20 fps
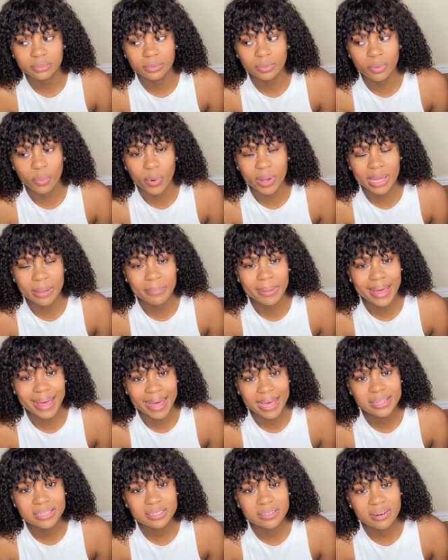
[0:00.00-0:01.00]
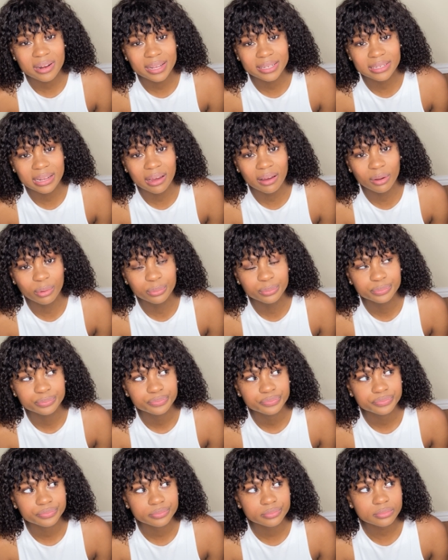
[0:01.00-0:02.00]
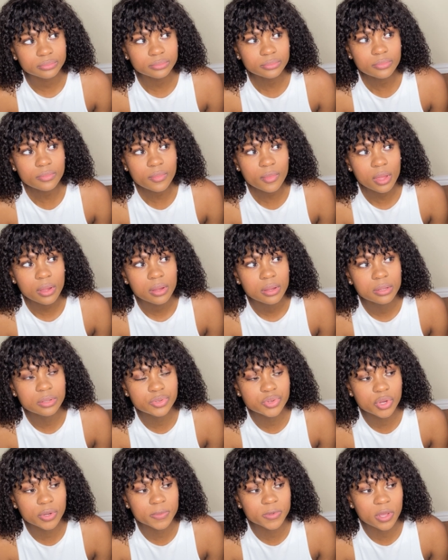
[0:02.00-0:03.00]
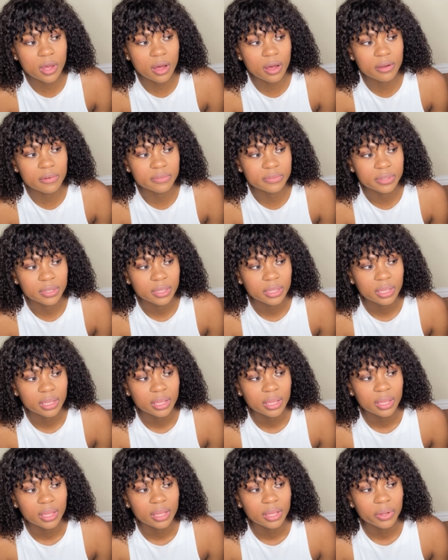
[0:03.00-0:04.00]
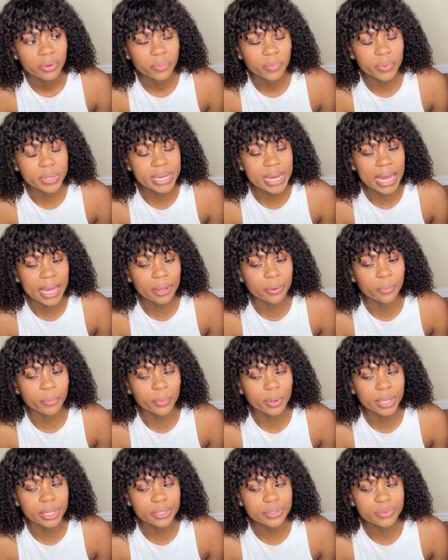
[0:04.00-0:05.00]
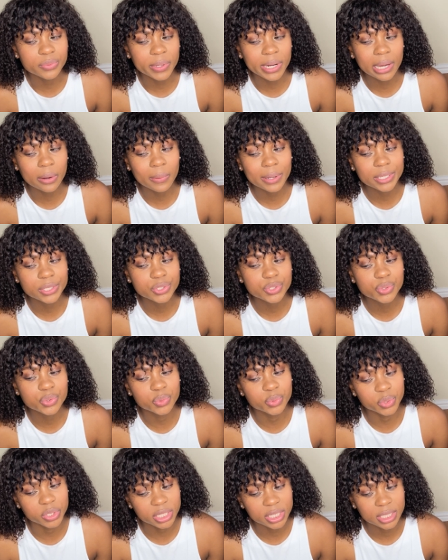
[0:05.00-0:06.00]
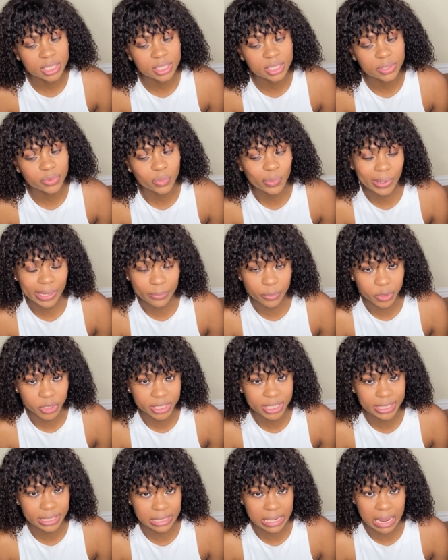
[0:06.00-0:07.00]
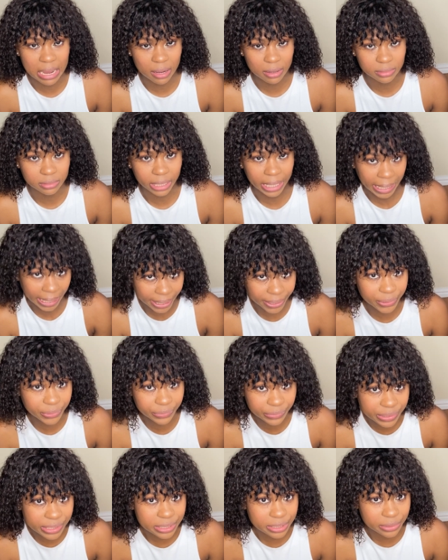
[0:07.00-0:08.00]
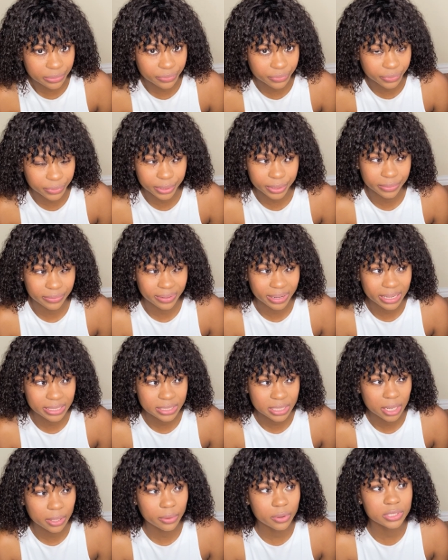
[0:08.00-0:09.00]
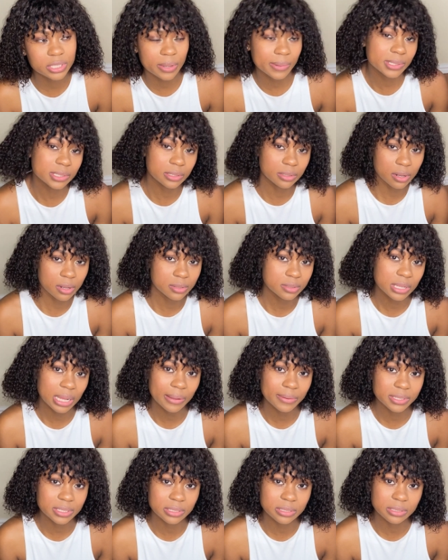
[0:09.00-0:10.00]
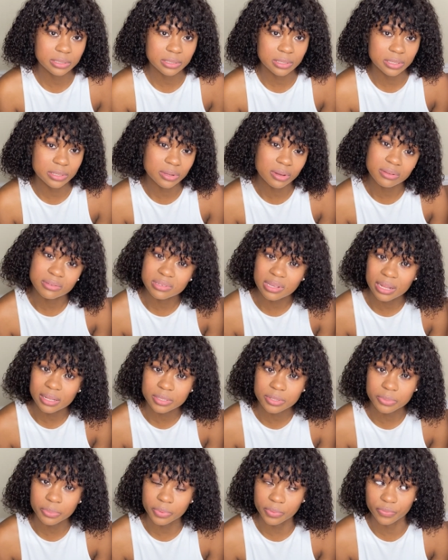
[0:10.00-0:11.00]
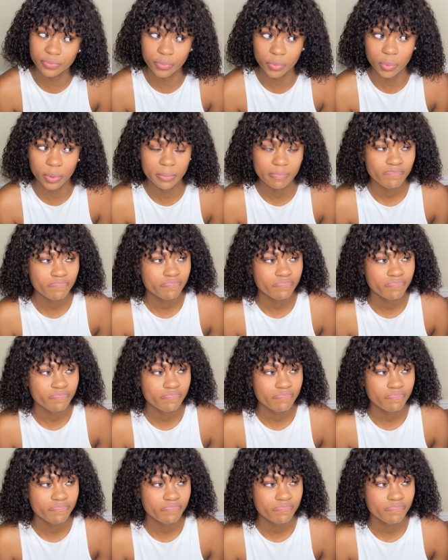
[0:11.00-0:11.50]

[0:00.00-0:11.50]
where I'm at right now in terms of. When I wanted to work where I'm working now, I had a reason for it, right? Because I was in consulting before,